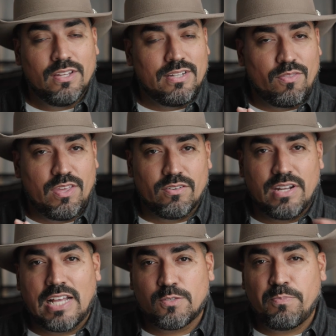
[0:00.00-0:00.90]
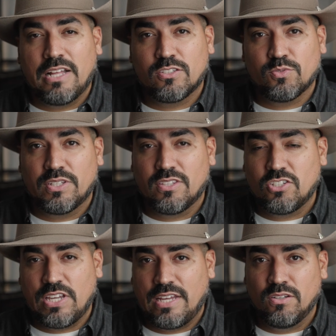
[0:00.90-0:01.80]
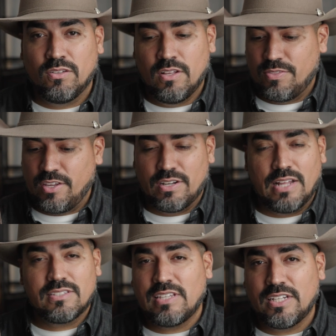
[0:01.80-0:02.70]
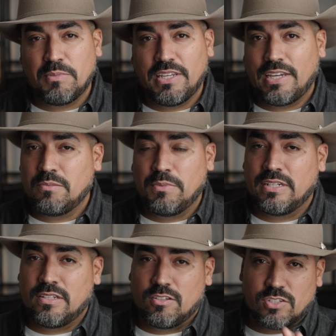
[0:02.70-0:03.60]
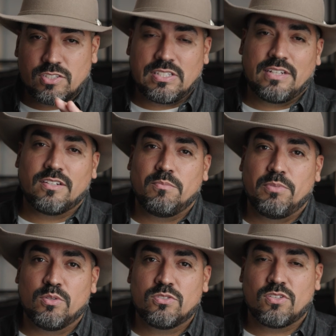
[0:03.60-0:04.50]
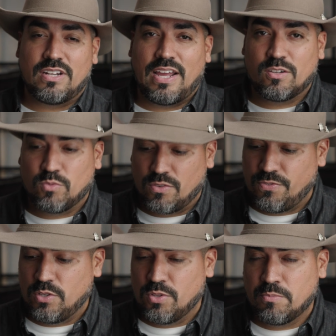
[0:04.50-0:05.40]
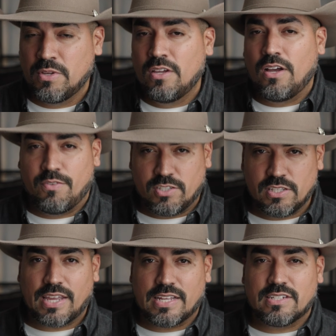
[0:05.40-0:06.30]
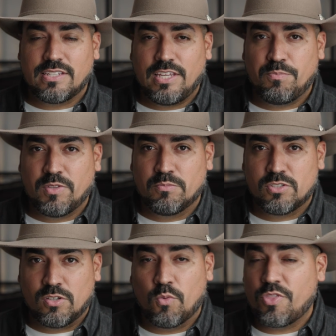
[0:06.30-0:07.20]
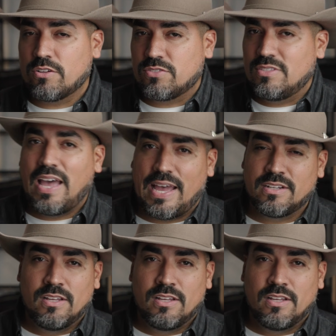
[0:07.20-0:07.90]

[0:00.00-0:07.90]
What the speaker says: Now, they are not sponsoring the channel. They are not sending me any money. They're just sending the boots so that I can review them. Obviously, I get to keep them, so there's that.